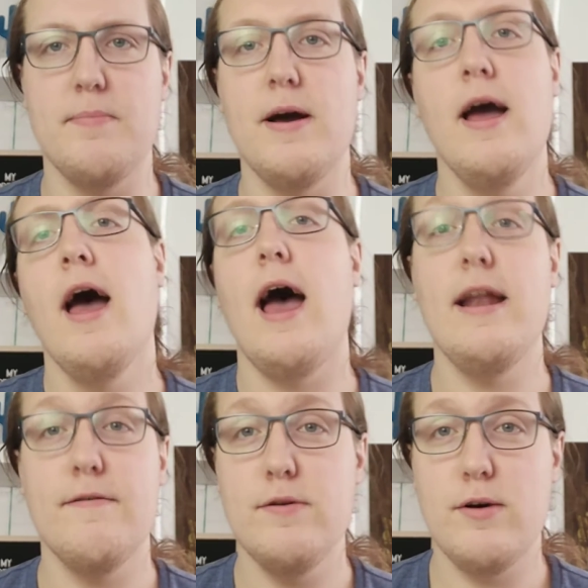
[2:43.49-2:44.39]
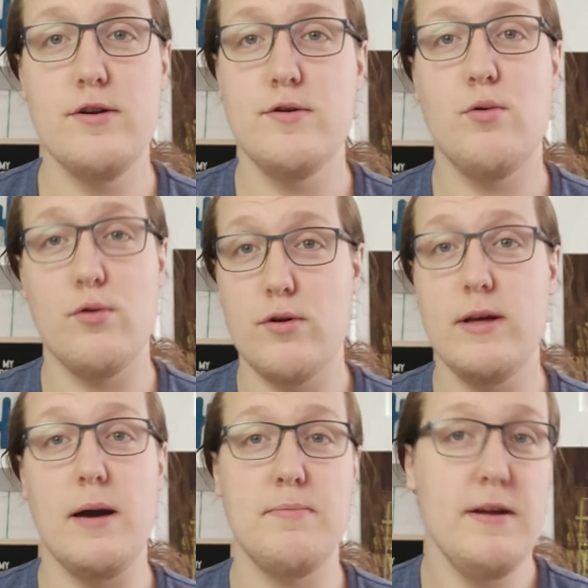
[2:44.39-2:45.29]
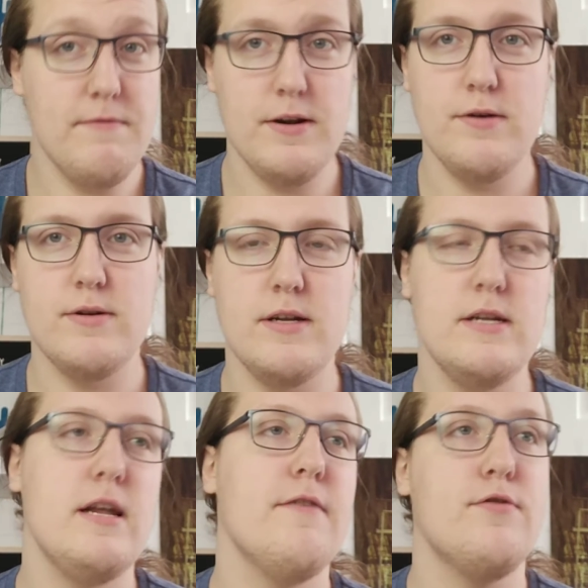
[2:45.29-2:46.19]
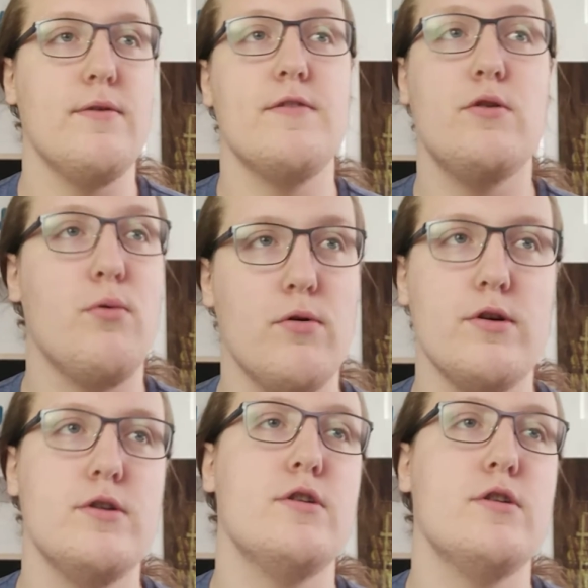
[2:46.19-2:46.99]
But I definitely want to do quarterly update videos and stuff, so every quarter.